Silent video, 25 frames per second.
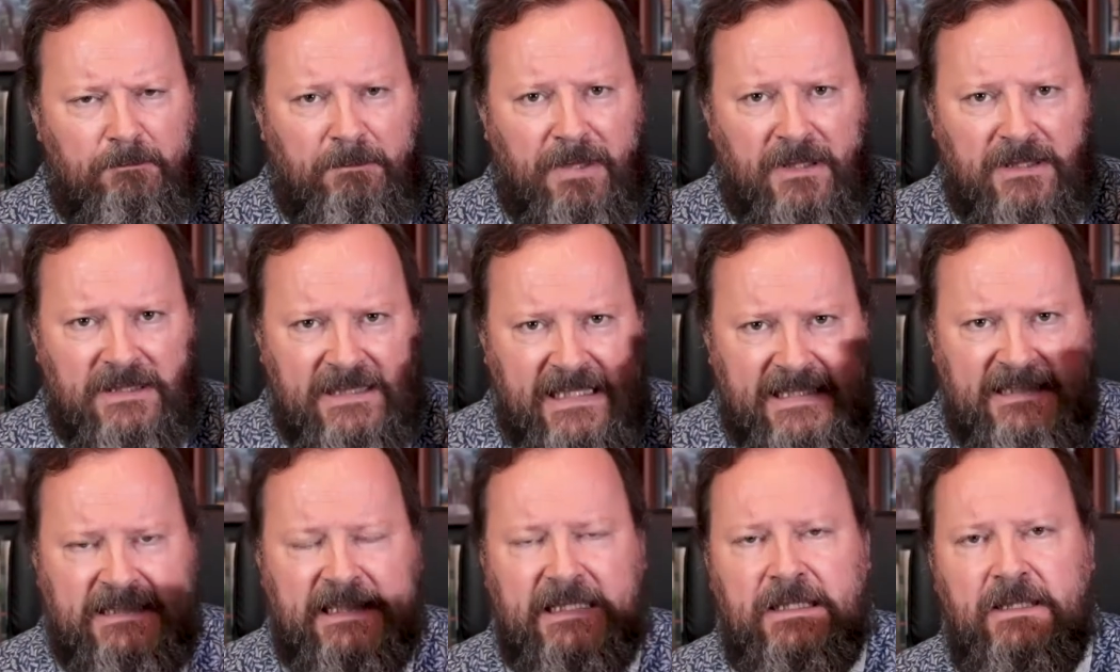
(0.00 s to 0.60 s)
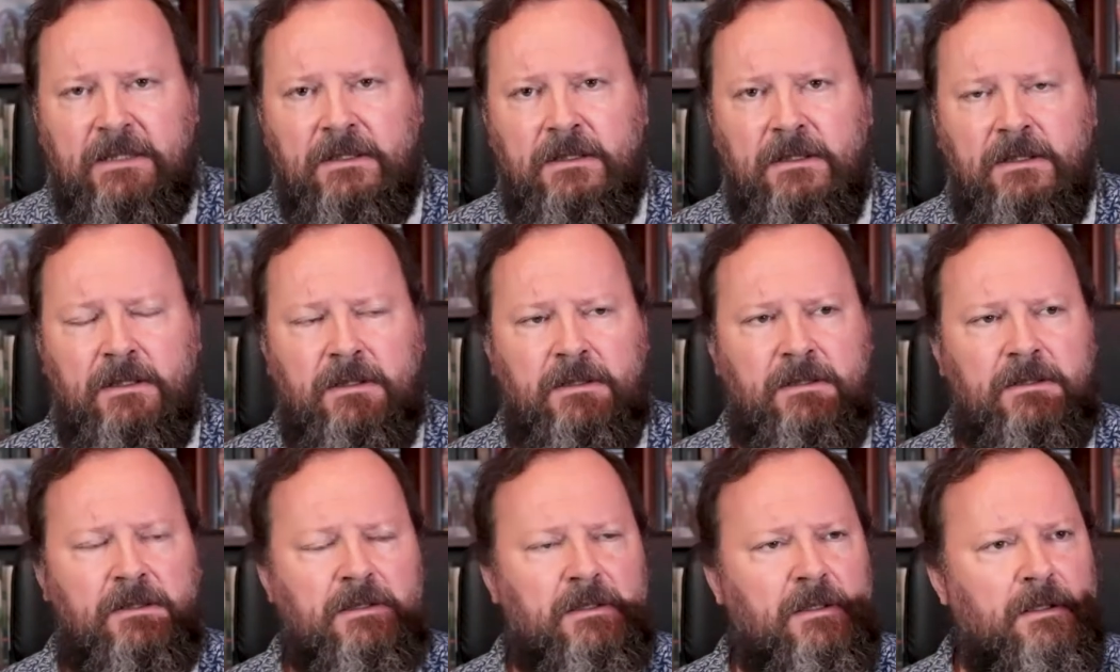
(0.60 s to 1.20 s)

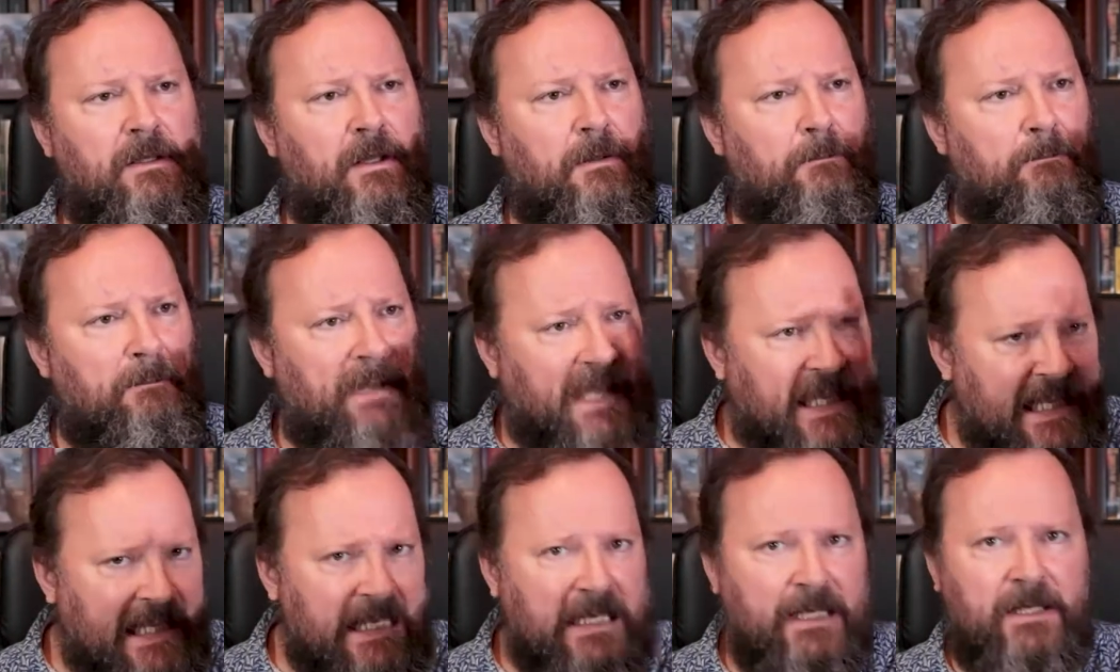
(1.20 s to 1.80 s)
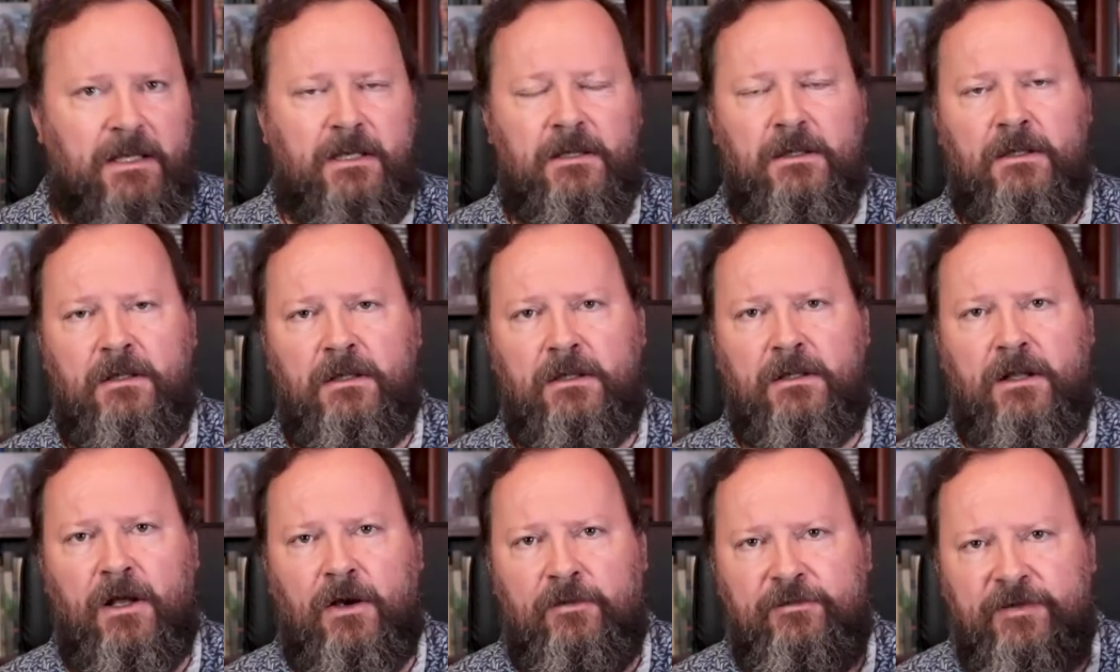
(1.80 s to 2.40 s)
political
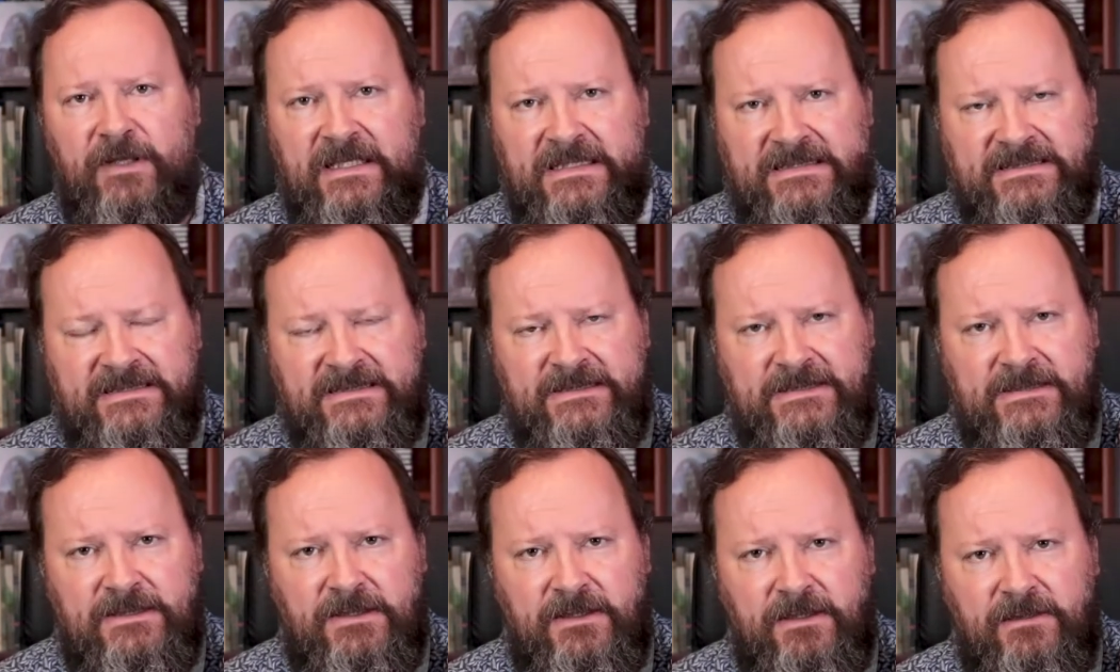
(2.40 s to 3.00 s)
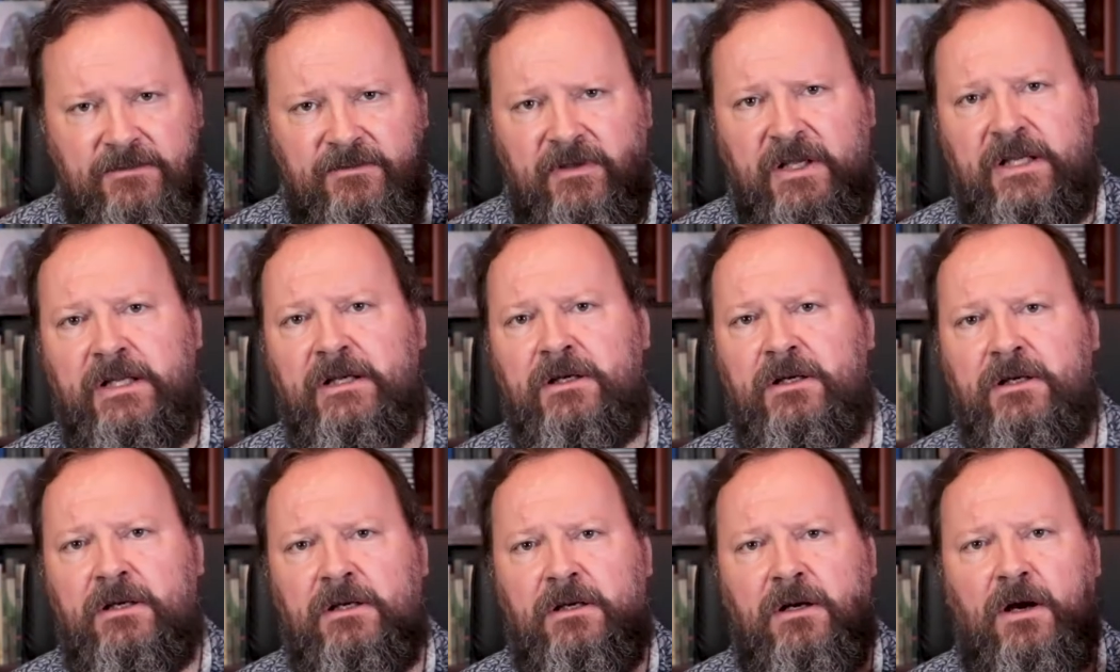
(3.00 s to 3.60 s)
pinnacle of his
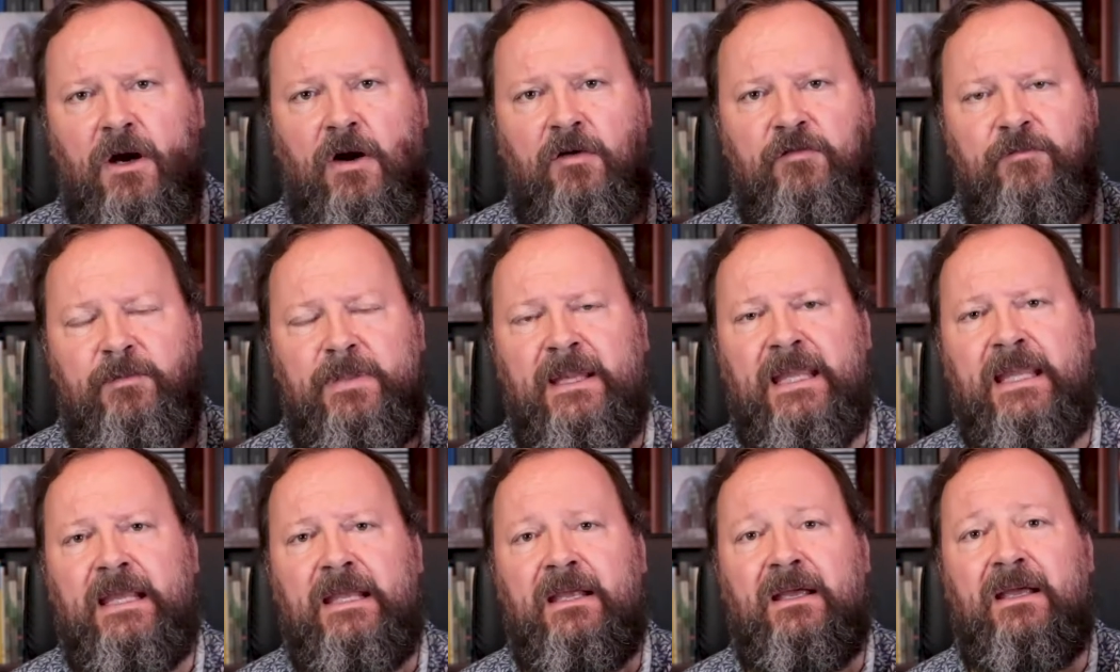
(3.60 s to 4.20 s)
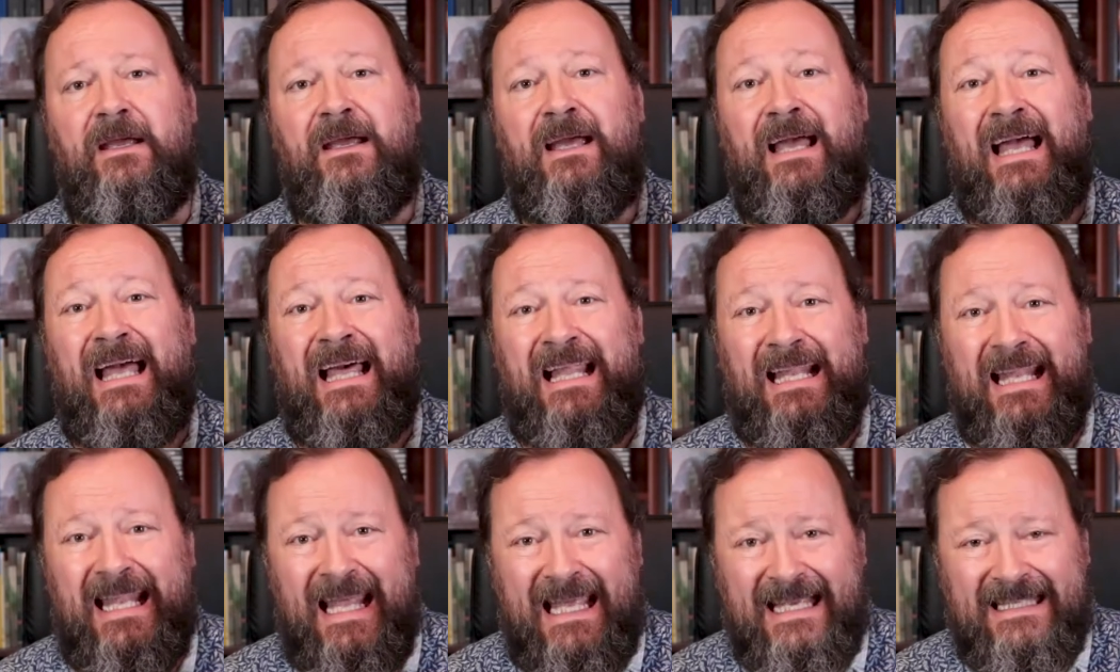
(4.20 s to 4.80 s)
career of being
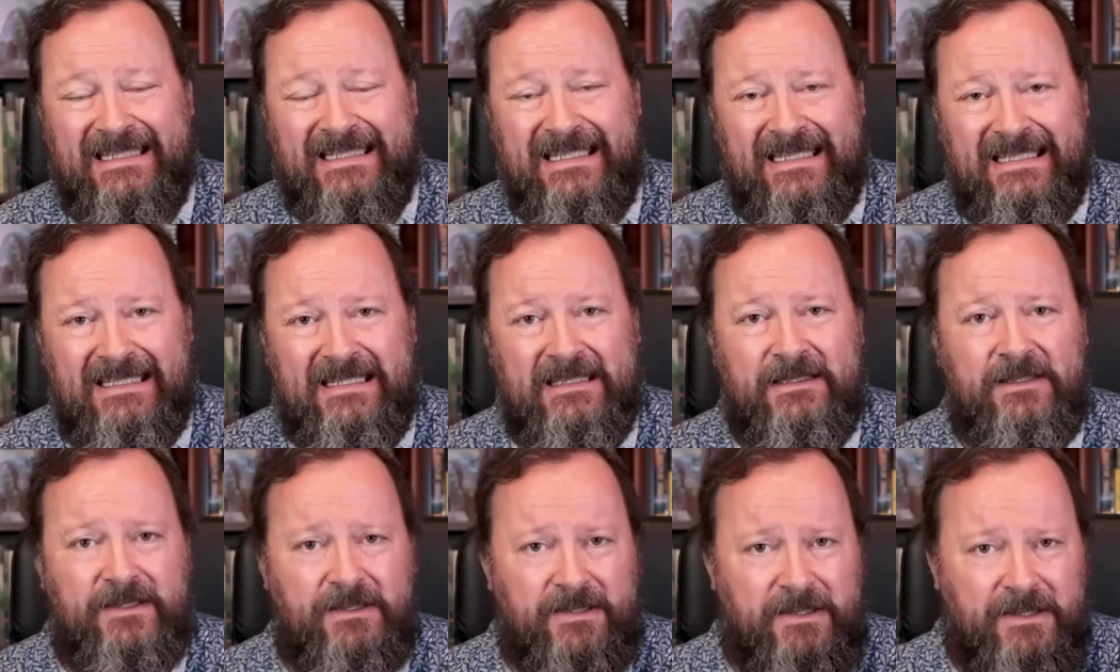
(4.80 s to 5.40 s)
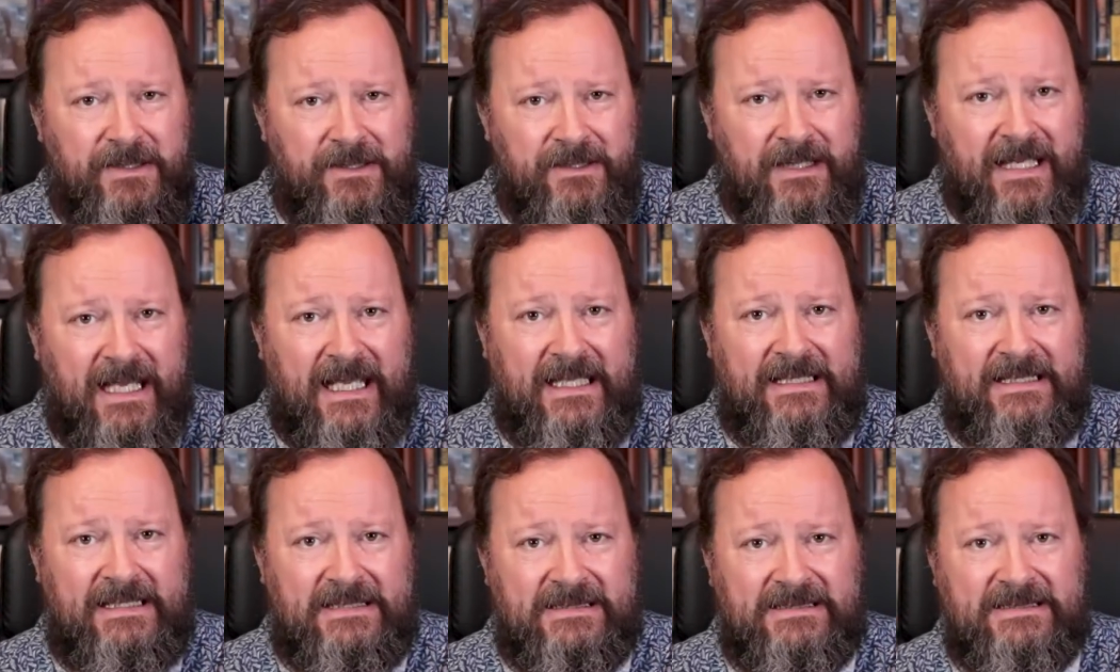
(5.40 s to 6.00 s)
elected to the
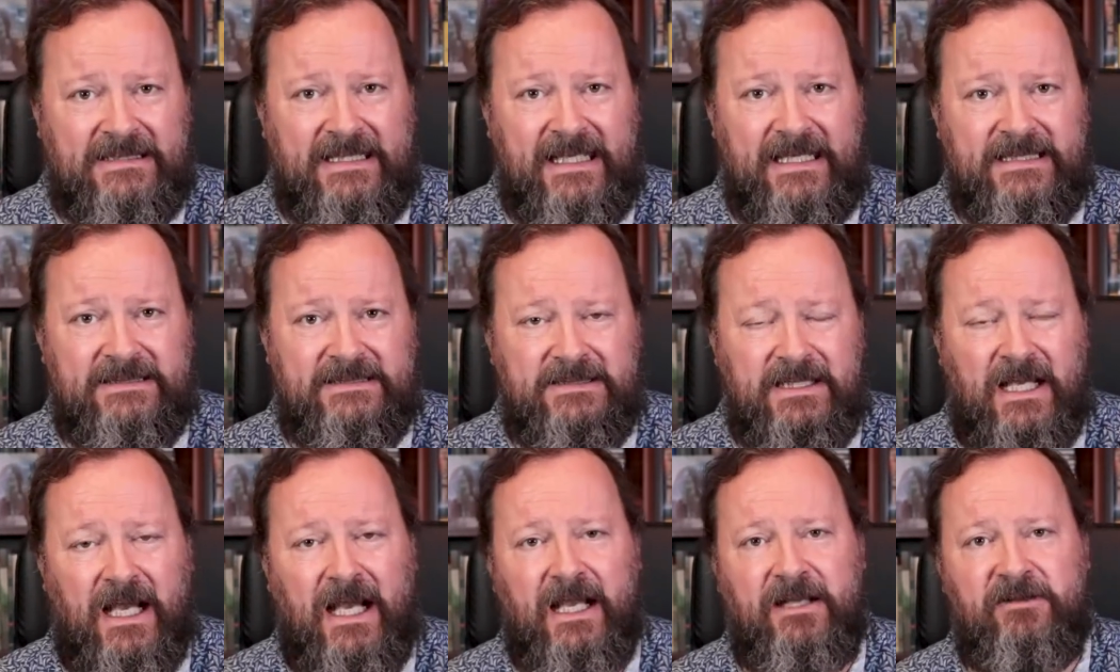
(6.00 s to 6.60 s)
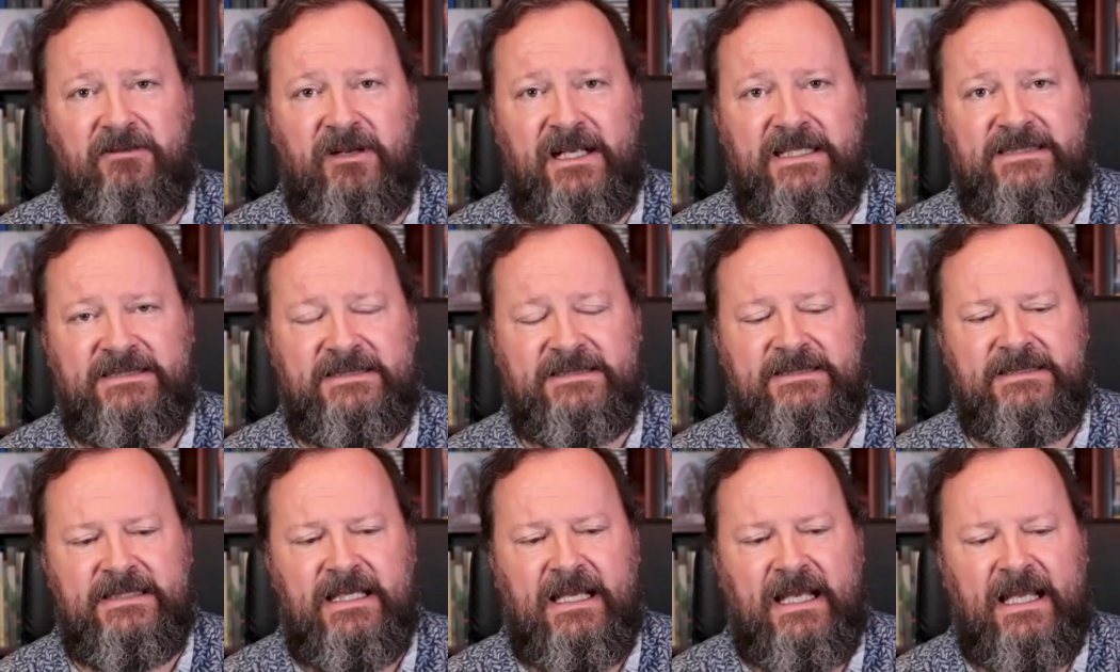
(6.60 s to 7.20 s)
United States
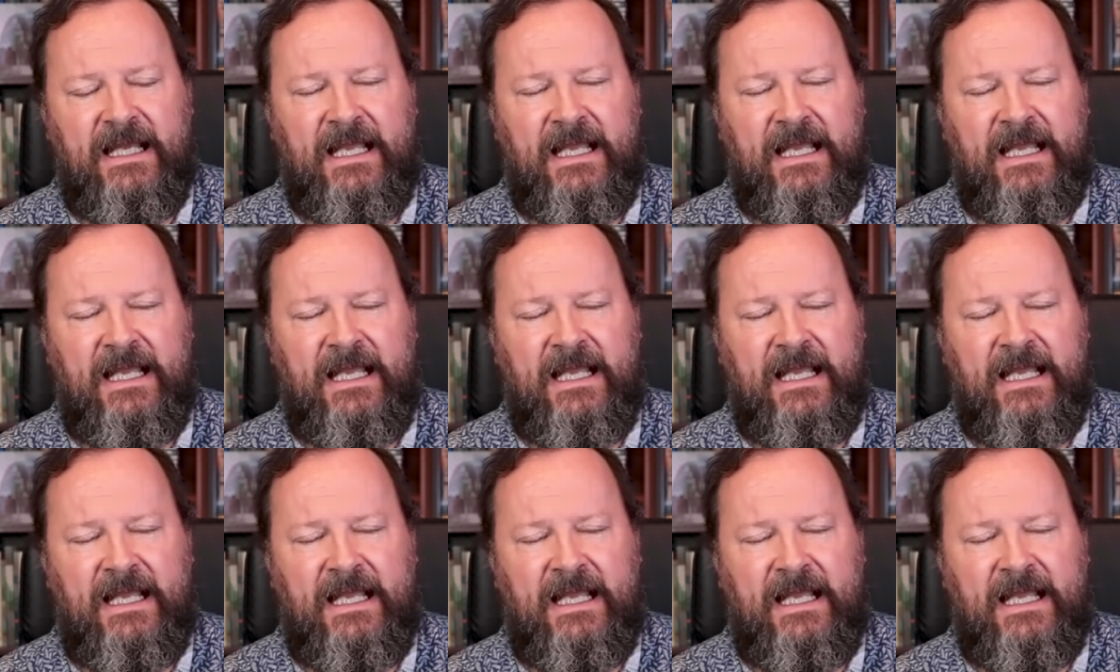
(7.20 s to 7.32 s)
Congress